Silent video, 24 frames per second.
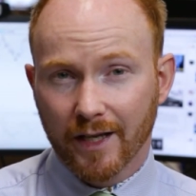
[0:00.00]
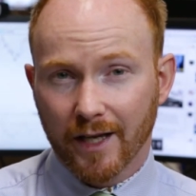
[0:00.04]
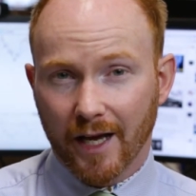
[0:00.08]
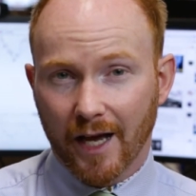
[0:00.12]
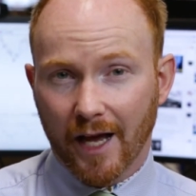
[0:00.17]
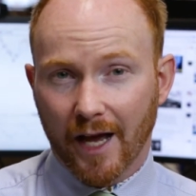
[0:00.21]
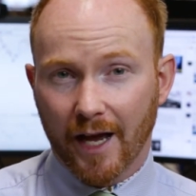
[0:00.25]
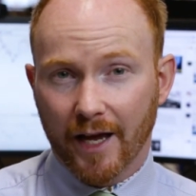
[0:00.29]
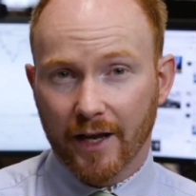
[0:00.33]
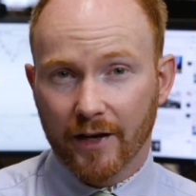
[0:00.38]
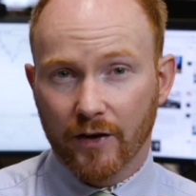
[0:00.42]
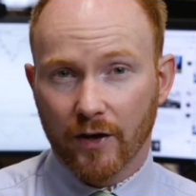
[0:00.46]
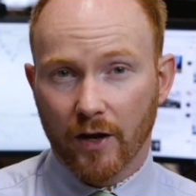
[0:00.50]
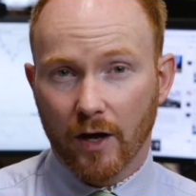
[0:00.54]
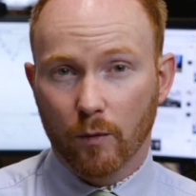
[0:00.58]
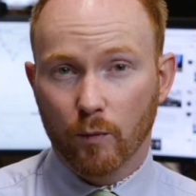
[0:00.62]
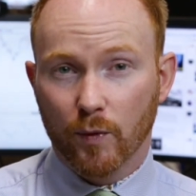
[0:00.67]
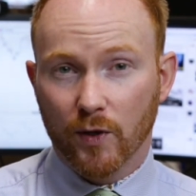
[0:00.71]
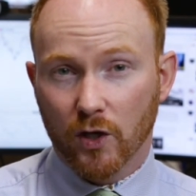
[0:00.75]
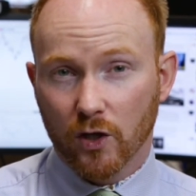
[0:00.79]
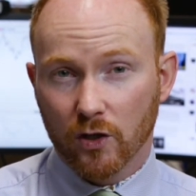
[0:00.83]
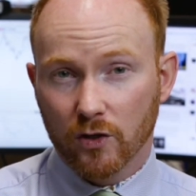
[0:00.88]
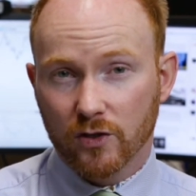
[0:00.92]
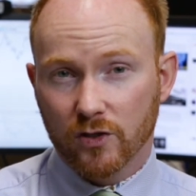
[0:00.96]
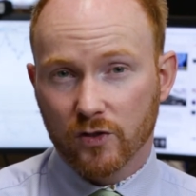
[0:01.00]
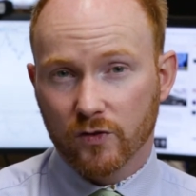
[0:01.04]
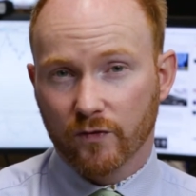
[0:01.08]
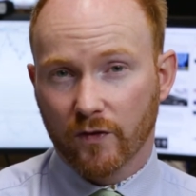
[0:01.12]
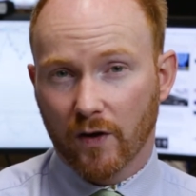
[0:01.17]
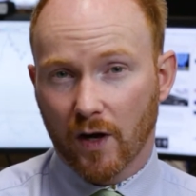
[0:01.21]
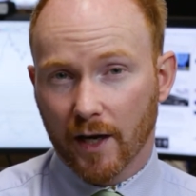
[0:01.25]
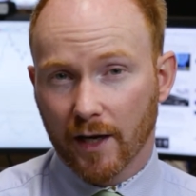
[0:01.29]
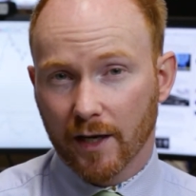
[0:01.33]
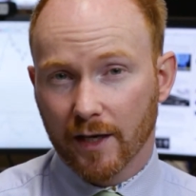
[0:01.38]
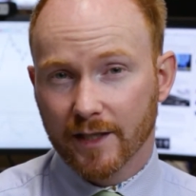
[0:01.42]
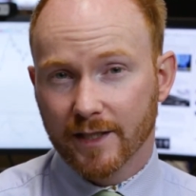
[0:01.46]
and we could
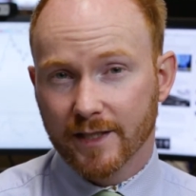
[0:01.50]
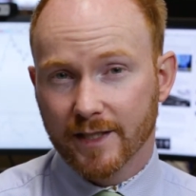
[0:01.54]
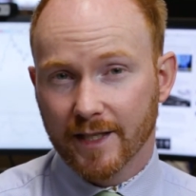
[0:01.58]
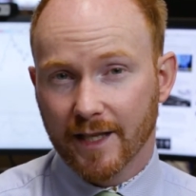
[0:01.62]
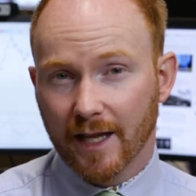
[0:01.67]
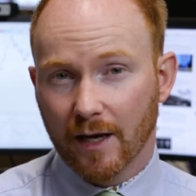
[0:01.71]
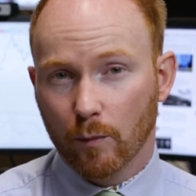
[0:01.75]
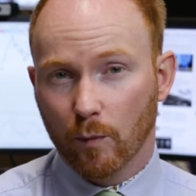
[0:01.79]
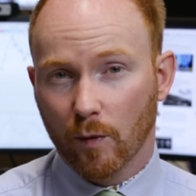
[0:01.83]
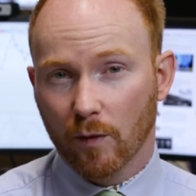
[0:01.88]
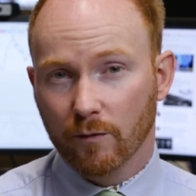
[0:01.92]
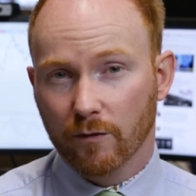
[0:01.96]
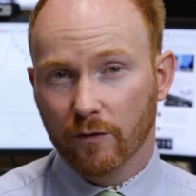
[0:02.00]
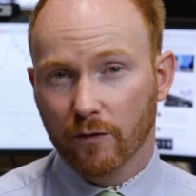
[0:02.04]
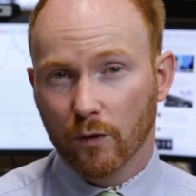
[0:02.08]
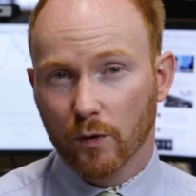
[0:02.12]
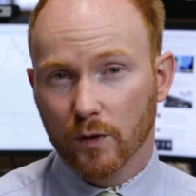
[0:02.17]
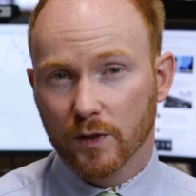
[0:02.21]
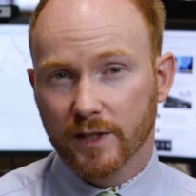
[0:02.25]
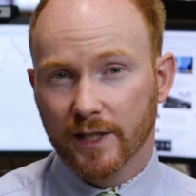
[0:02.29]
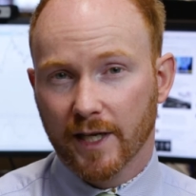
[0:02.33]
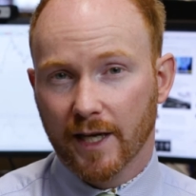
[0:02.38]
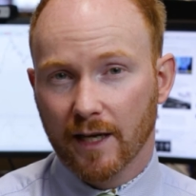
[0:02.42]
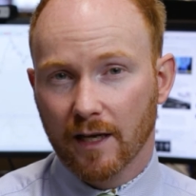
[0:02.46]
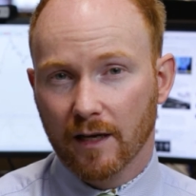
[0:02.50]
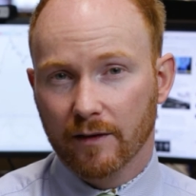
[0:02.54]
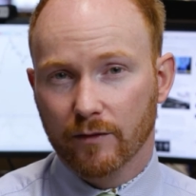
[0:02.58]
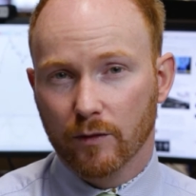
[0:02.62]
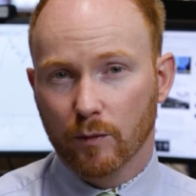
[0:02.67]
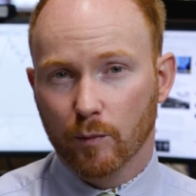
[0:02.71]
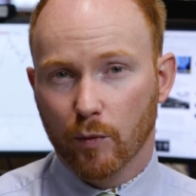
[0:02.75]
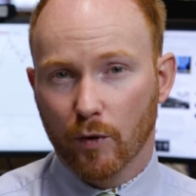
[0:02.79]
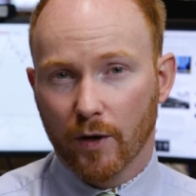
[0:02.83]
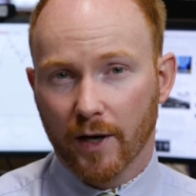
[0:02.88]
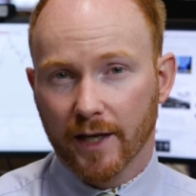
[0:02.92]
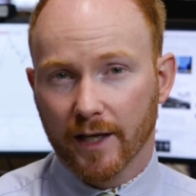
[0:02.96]
finally see that 148 level
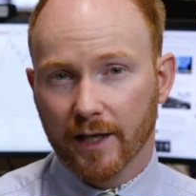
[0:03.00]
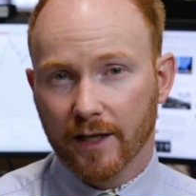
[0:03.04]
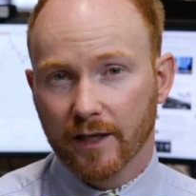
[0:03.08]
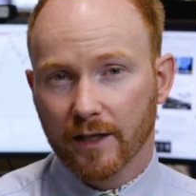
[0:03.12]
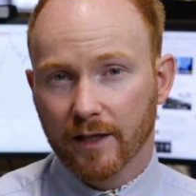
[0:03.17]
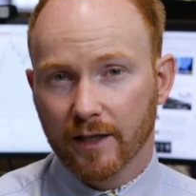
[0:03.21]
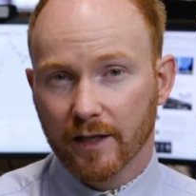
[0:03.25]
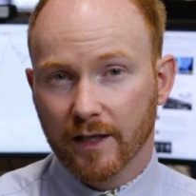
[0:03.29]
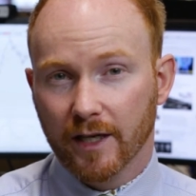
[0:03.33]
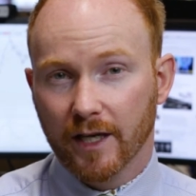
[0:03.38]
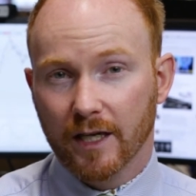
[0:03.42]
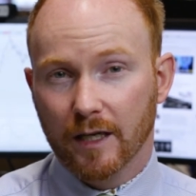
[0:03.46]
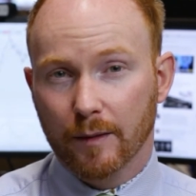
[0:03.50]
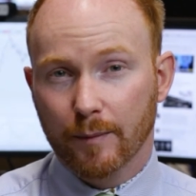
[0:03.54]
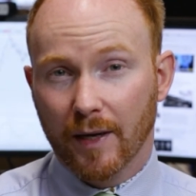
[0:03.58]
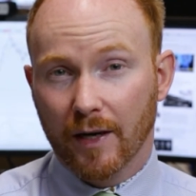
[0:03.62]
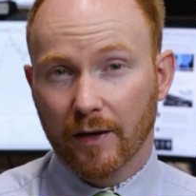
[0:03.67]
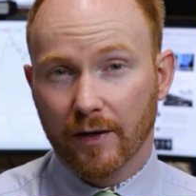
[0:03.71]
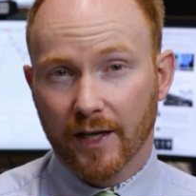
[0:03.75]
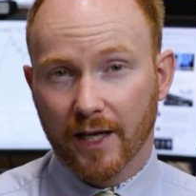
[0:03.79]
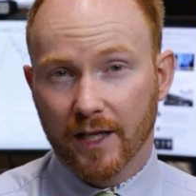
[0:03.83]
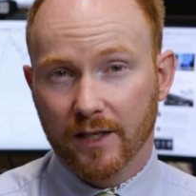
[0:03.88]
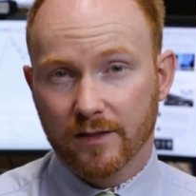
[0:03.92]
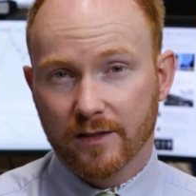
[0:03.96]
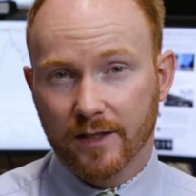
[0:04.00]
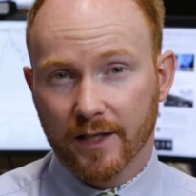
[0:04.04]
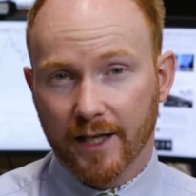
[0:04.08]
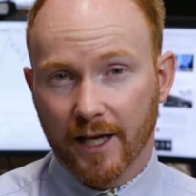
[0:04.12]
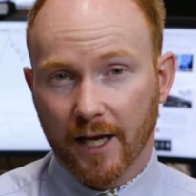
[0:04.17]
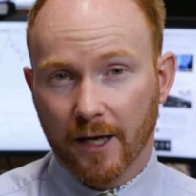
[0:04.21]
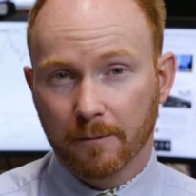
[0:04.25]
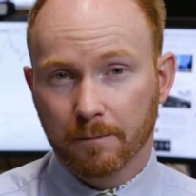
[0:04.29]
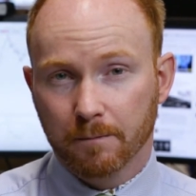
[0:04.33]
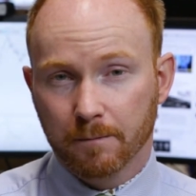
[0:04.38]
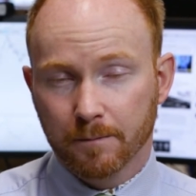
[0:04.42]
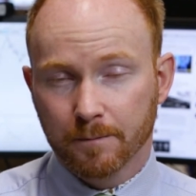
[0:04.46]
break in the pound against the
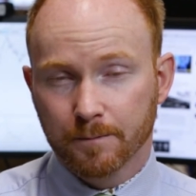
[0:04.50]
yen.